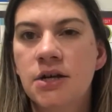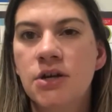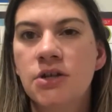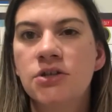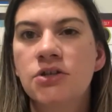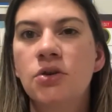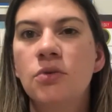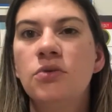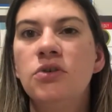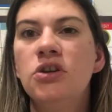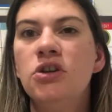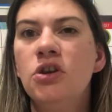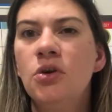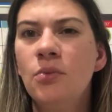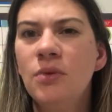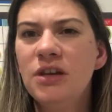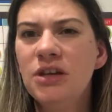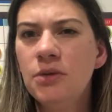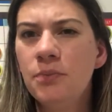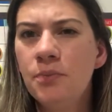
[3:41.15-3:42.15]
So you know
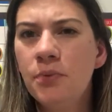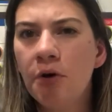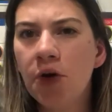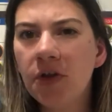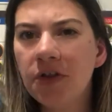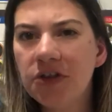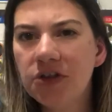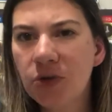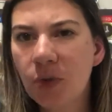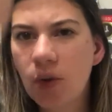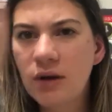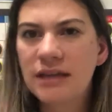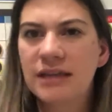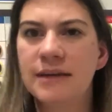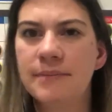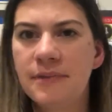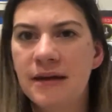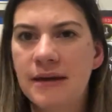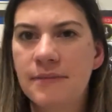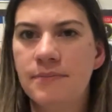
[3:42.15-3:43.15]
when you pull the
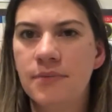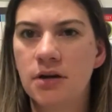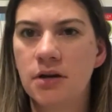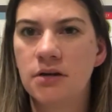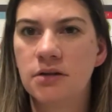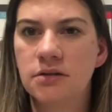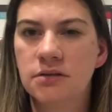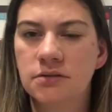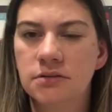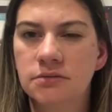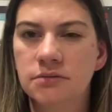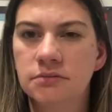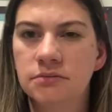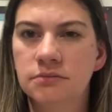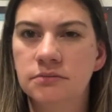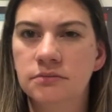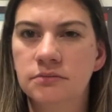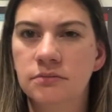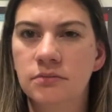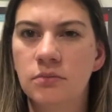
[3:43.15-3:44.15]
toilet paper,
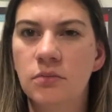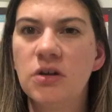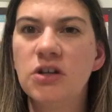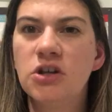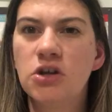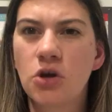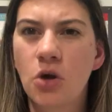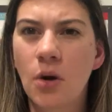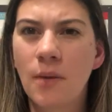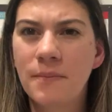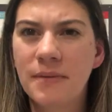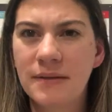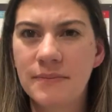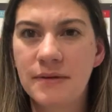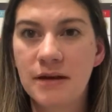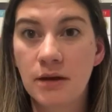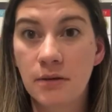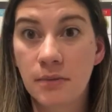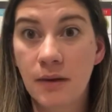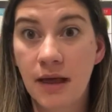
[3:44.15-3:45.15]
when you're going
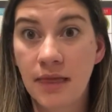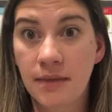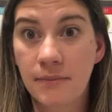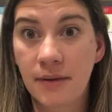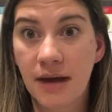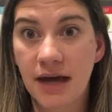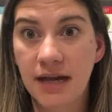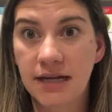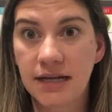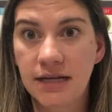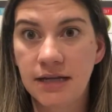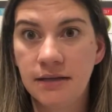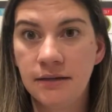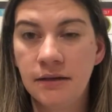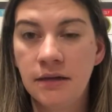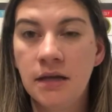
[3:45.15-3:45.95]
pee-pee or on the potty,